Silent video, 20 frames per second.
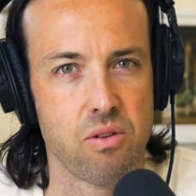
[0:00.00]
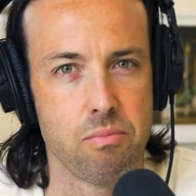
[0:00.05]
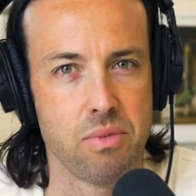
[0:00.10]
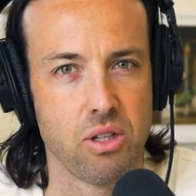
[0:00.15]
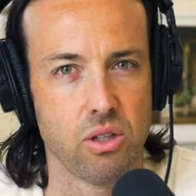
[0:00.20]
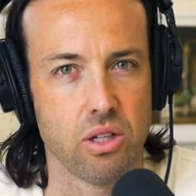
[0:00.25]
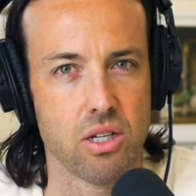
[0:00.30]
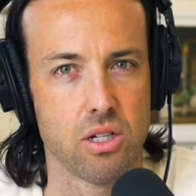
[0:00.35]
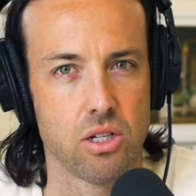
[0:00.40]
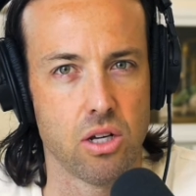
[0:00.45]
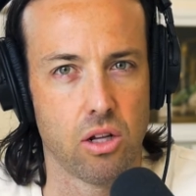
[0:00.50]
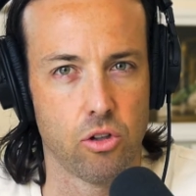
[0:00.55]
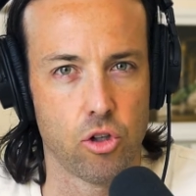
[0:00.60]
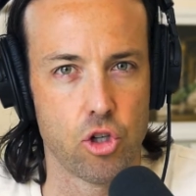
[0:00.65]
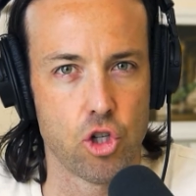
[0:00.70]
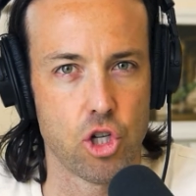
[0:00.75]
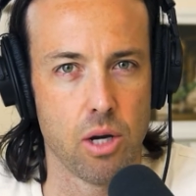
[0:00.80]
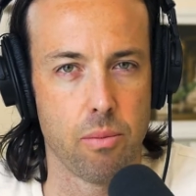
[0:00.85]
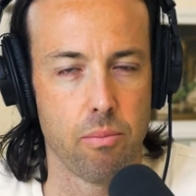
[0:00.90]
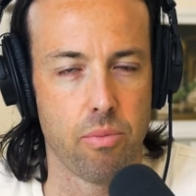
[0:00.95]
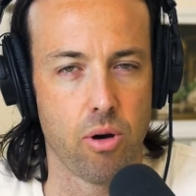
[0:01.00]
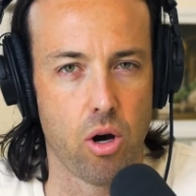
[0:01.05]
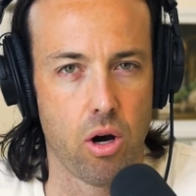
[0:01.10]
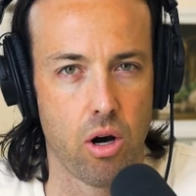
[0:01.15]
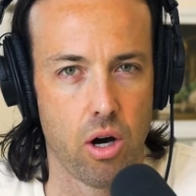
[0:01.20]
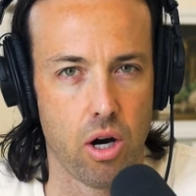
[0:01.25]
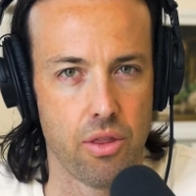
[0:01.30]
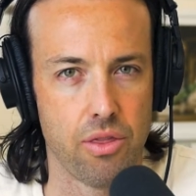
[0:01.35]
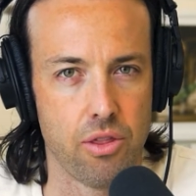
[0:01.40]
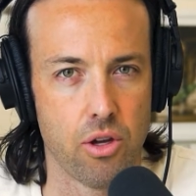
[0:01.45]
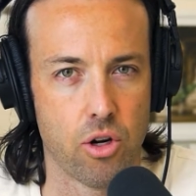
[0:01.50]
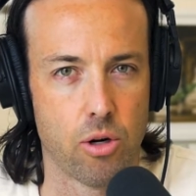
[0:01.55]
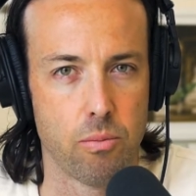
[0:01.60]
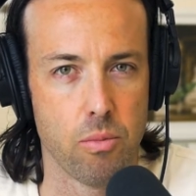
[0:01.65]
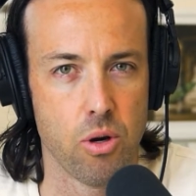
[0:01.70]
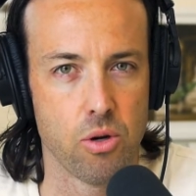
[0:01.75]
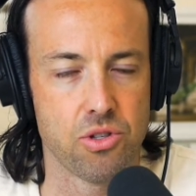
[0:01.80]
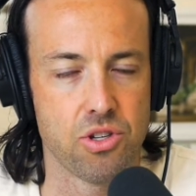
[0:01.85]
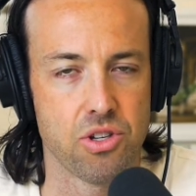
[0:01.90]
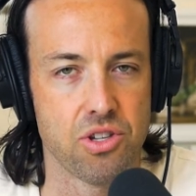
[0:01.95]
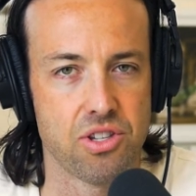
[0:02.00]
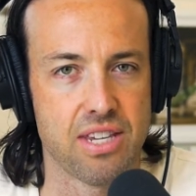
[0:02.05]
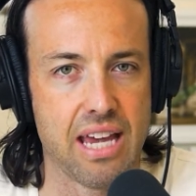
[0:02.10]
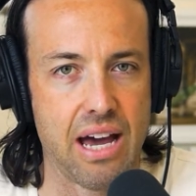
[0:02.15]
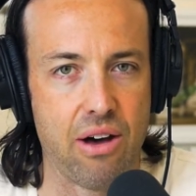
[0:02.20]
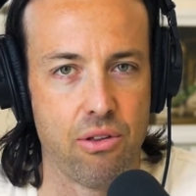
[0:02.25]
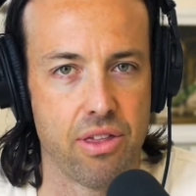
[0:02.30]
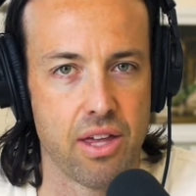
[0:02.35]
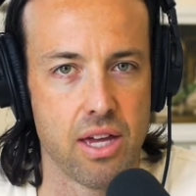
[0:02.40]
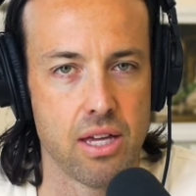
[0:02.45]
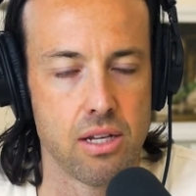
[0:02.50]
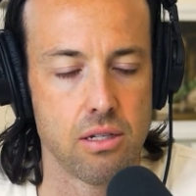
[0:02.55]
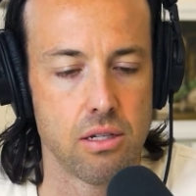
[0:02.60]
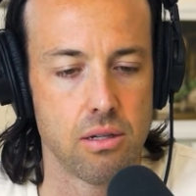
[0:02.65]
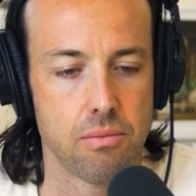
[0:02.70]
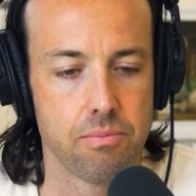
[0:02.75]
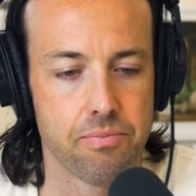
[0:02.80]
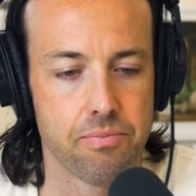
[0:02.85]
million jump on the Hermosa South End.